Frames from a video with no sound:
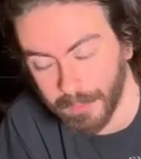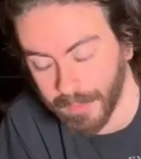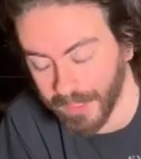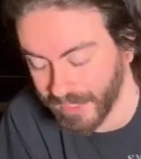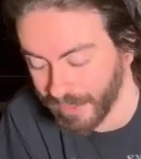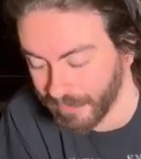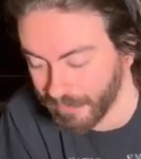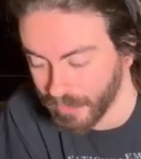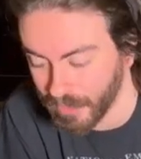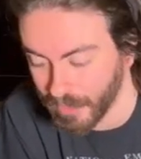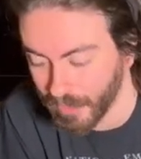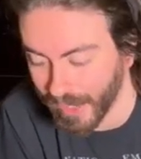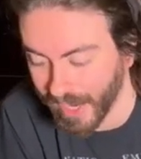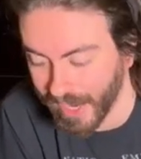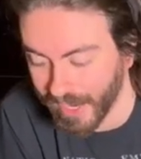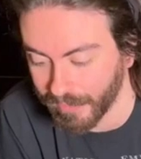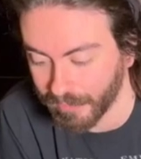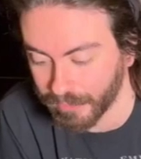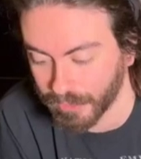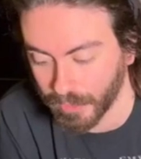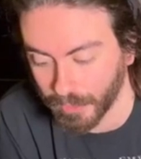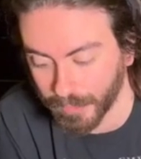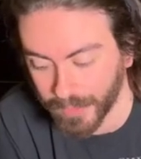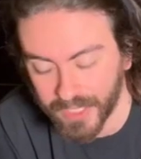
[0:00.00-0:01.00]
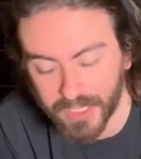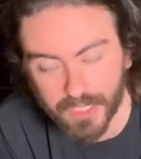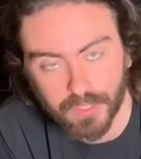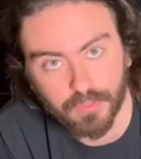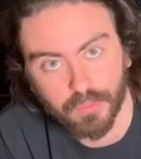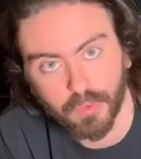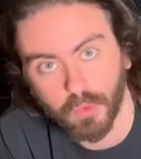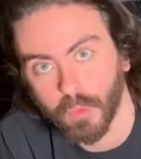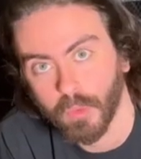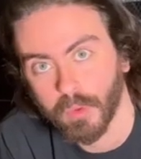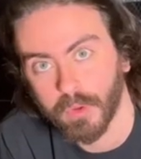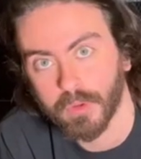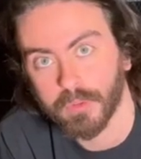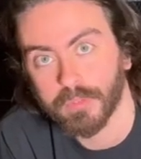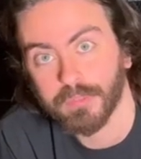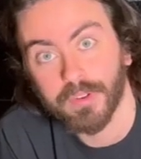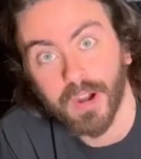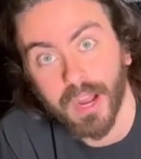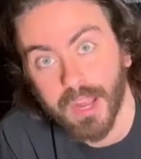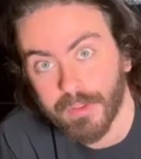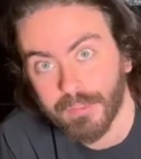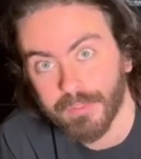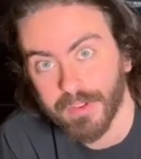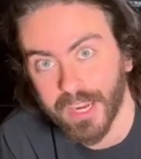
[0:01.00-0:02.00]
And if you have 3, 4,
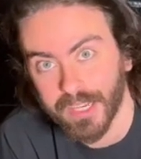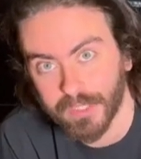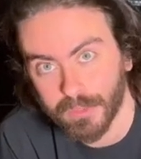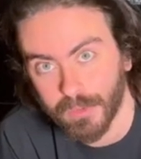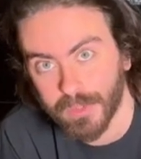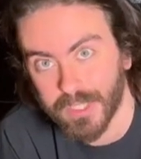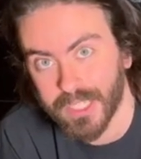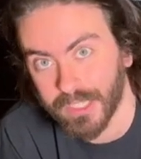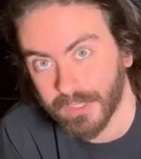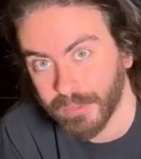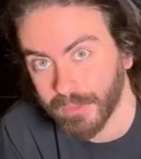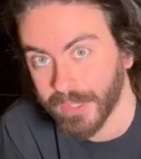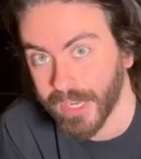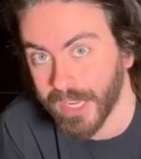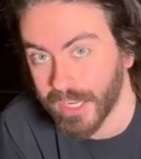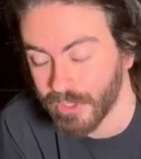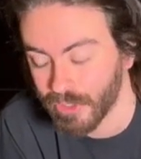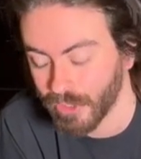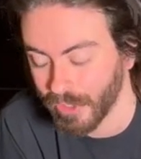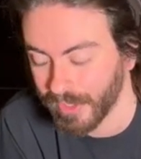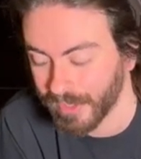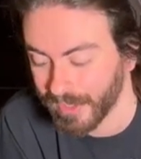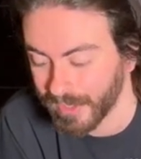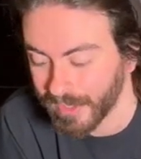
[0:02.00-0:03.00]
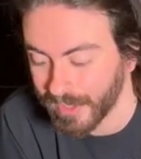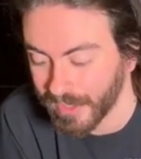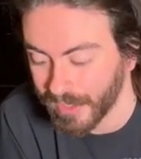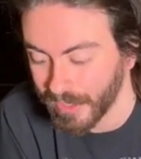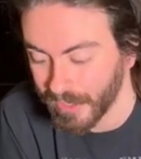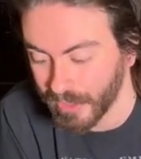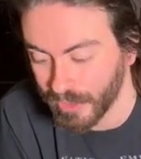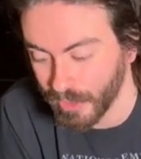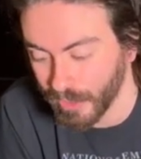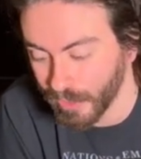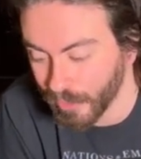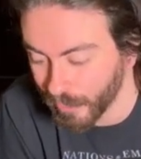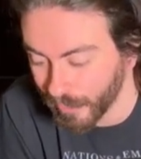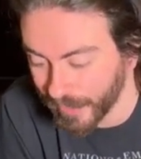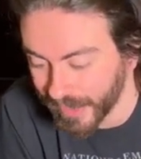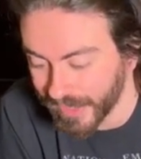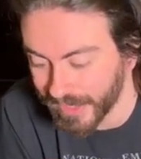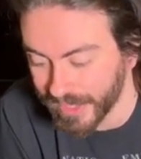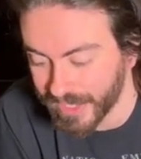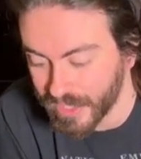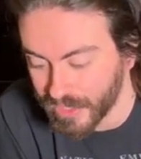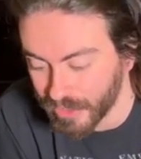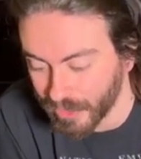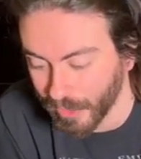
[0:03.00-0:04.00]
5 factories in your nation, you
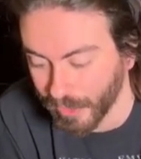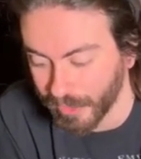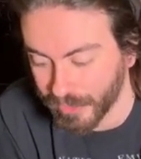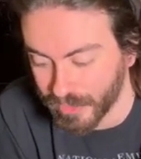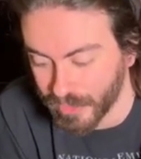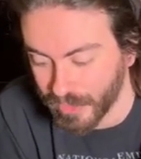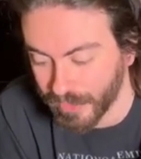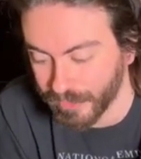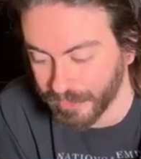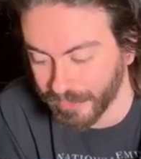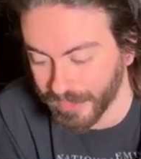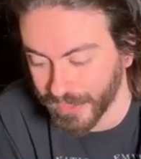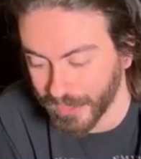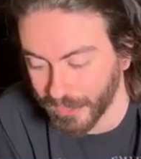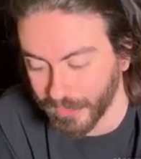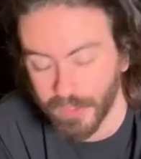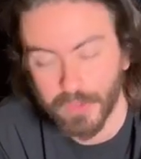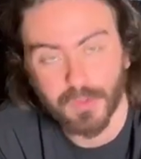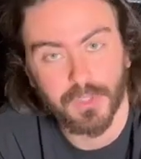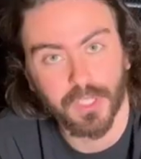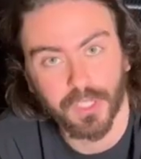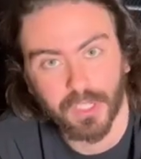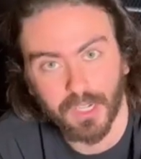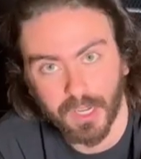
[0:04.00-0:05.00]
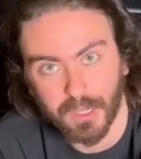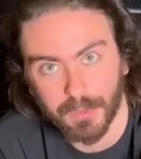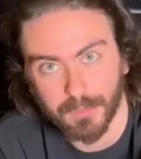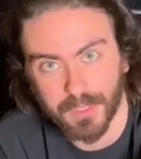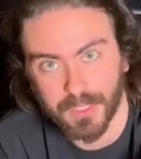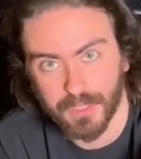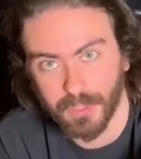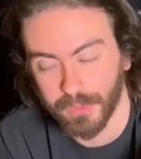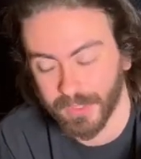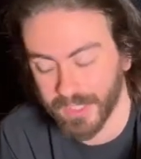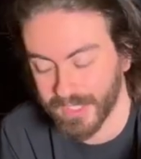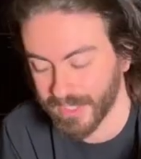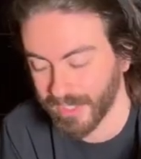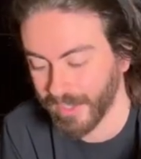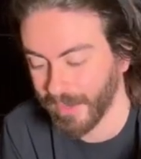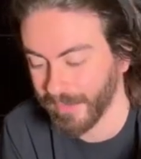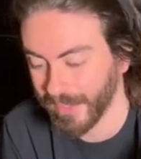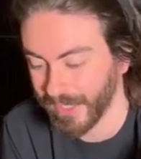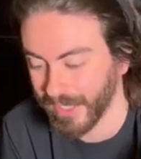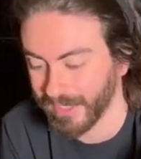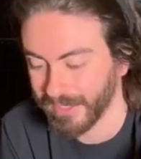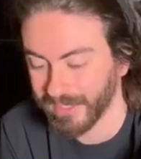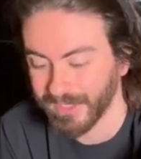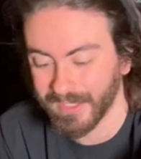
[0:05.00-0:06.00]
really start to feel those economy tokens coming
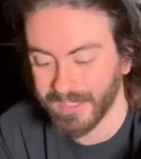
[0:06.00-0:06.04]
in.